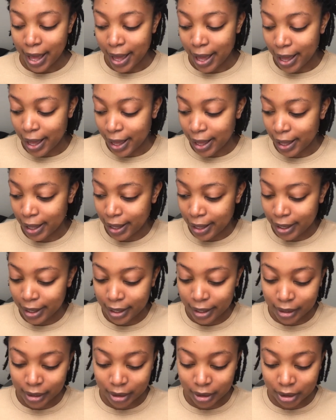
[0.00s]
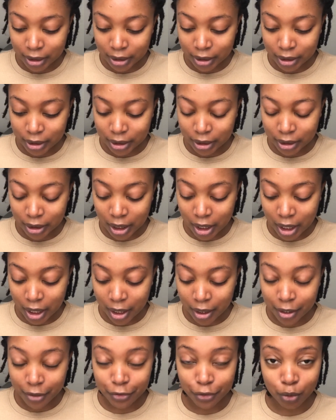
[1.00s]
And
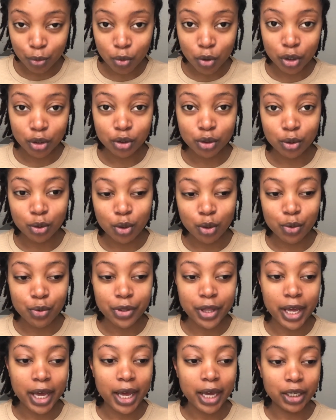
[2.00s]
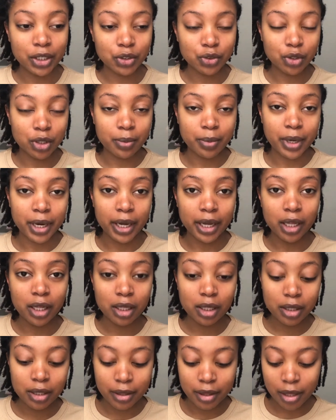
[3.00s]
if you want to go the extra
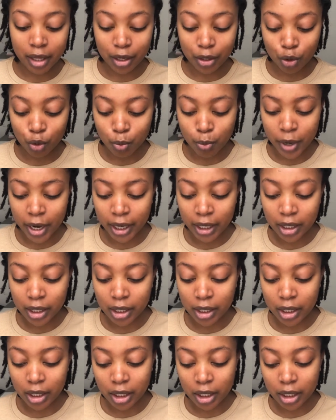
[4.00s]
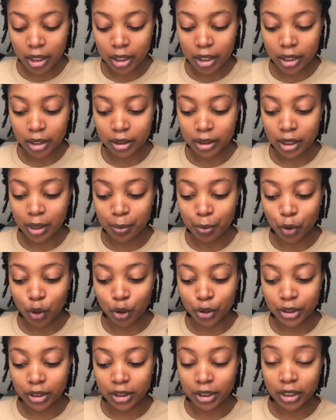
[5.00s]
mile, then you might need some
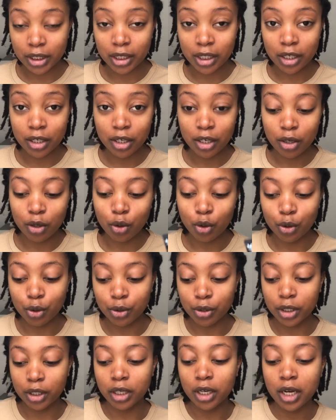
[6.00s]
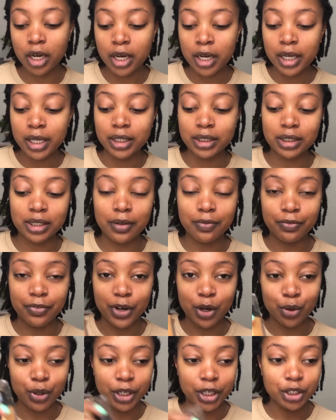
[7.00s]
concealer or some
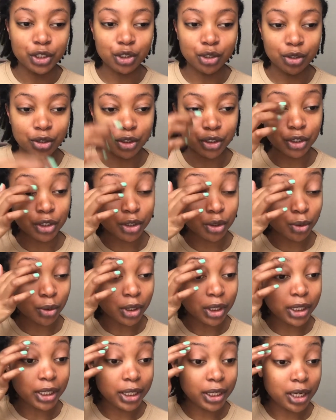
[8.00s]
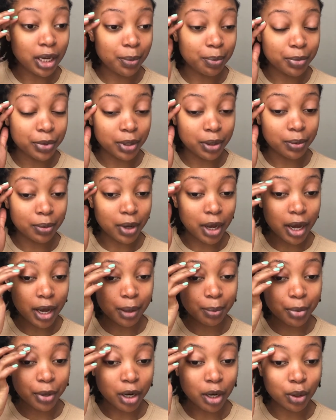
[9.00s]
foundation just to clean up the
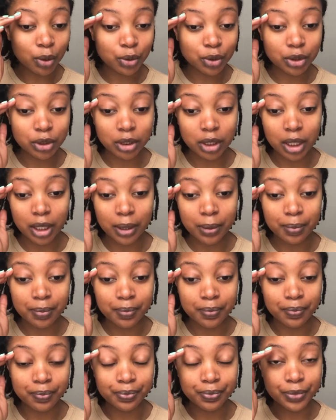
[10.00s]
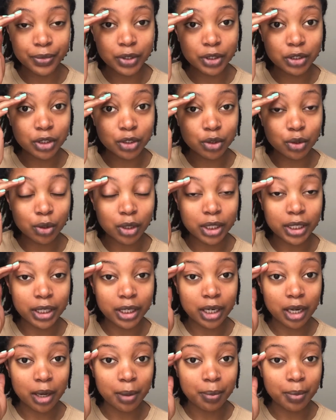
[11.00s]
eyebrows, just to clean
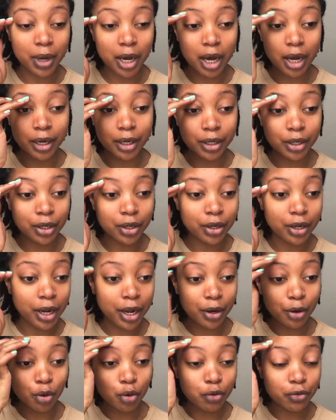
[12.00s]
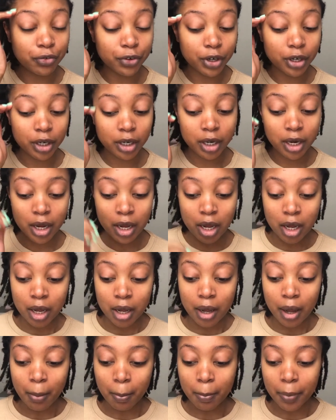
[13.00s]
up under and over.
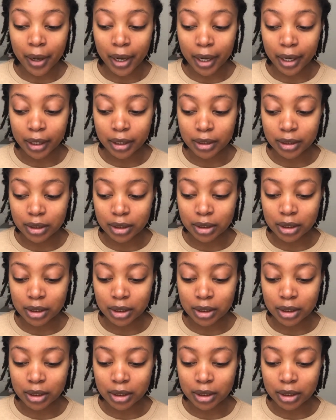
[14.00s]
But